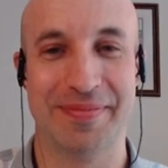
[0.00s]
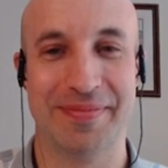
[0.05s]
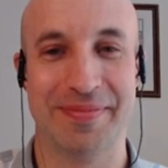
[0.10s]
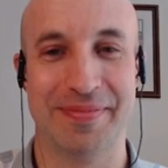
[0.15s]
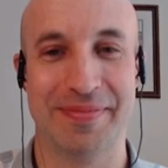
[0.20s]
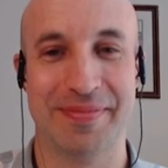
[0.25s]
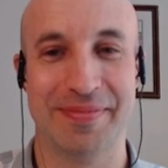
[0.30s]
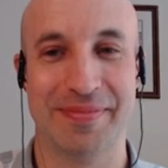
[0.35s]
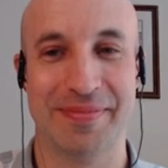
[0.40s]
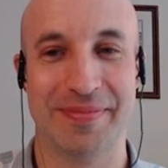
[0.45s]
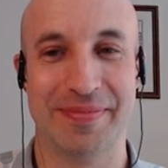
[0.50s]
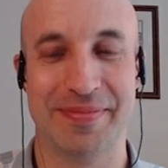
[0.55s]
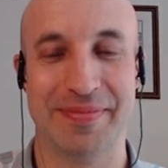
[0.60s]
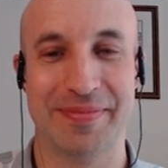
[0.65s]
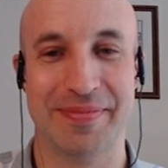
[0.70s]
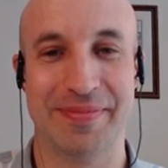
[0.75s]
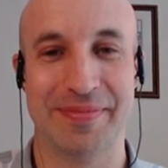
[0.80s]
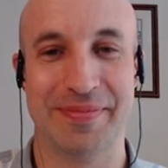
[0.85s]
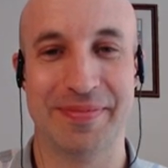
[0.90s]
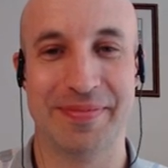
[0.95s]

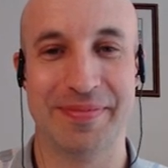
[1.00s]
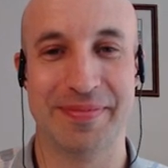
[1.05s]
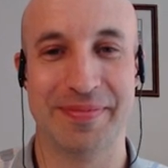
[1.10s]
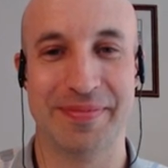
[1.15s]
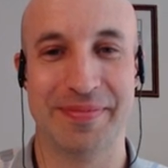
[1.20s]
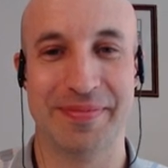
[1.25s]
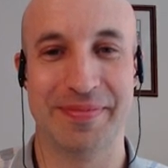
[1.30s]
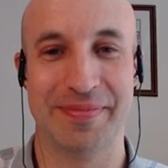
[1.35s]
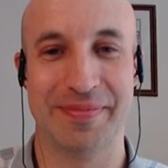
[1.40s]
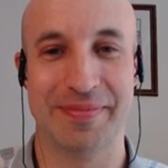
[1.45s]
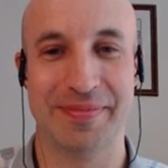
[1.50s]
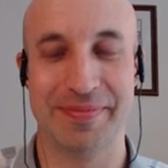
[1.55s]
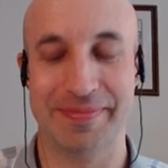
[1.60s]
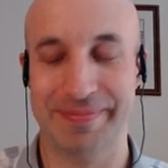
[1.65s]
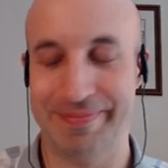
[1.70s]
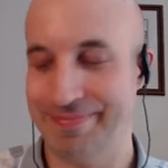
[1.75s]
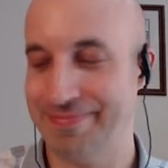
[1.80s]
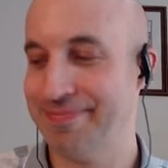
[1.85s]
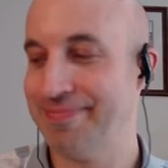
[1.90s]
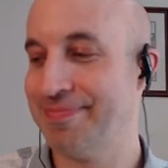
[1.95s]

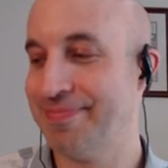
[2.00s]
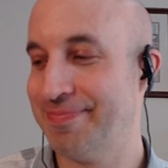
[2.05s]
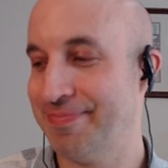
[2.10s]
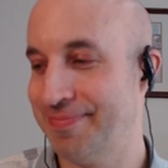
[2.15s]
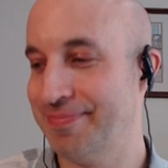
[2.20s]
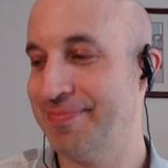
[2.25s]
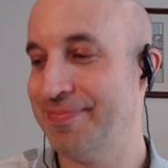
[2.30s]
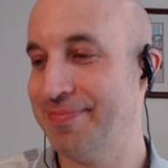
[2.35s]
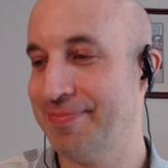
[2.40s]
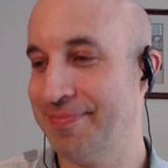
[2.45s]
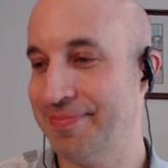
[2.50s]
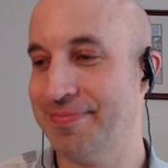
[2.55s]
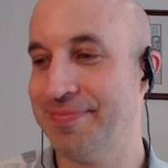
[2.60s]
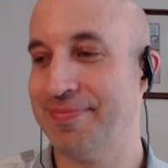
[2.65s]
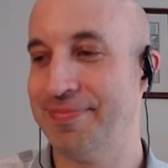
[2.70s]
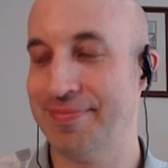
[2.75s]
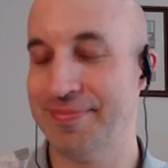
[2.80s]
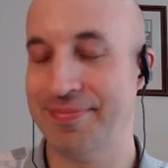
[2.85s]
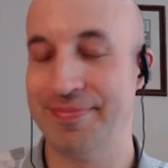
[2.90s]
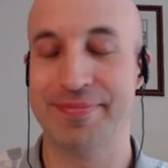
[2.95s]

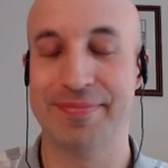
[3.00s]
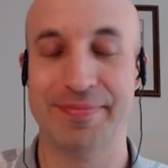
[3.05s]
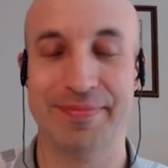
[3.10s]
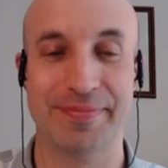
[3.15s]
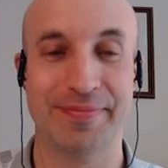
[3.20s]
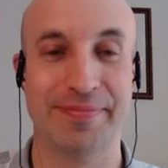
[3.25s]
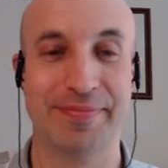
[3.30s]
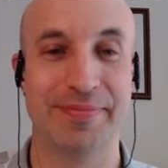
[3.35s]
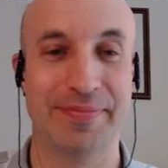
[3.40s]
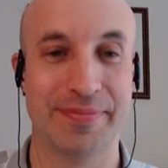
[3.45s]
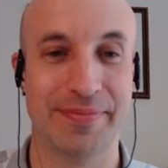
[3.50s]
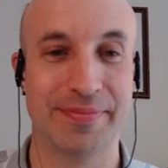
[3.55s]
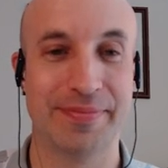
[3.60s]
(not speaking)